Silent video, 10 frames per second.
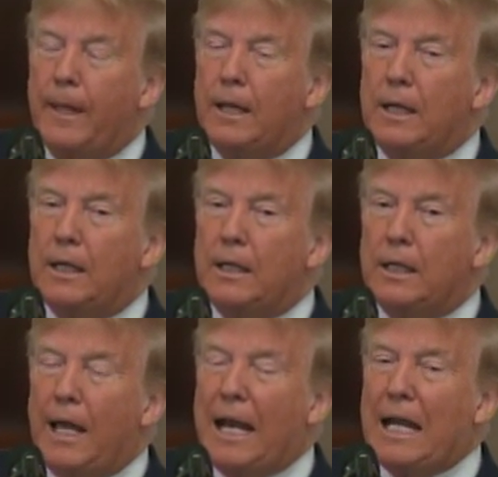
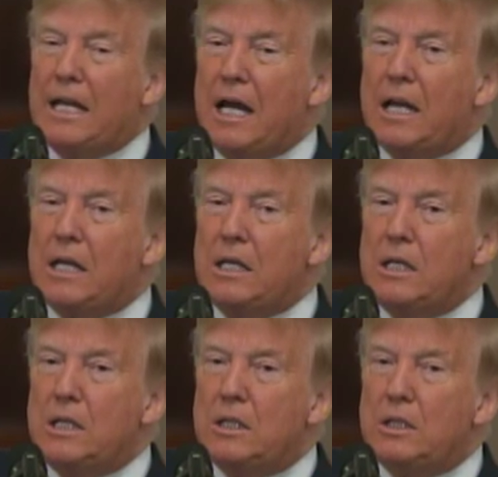Had I not
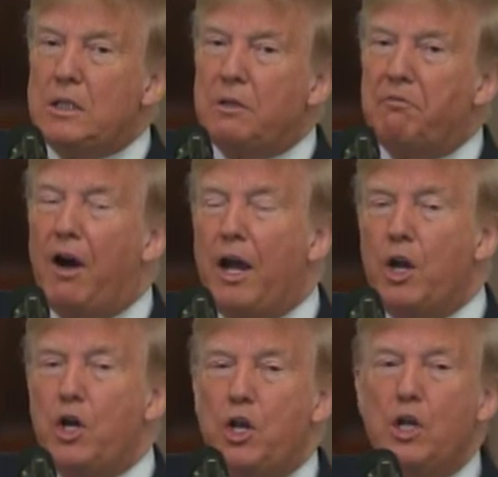
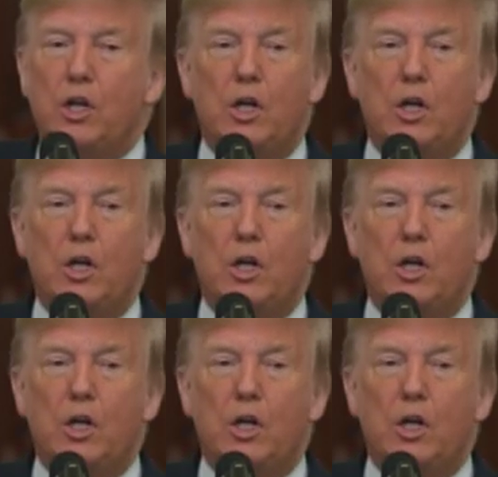fired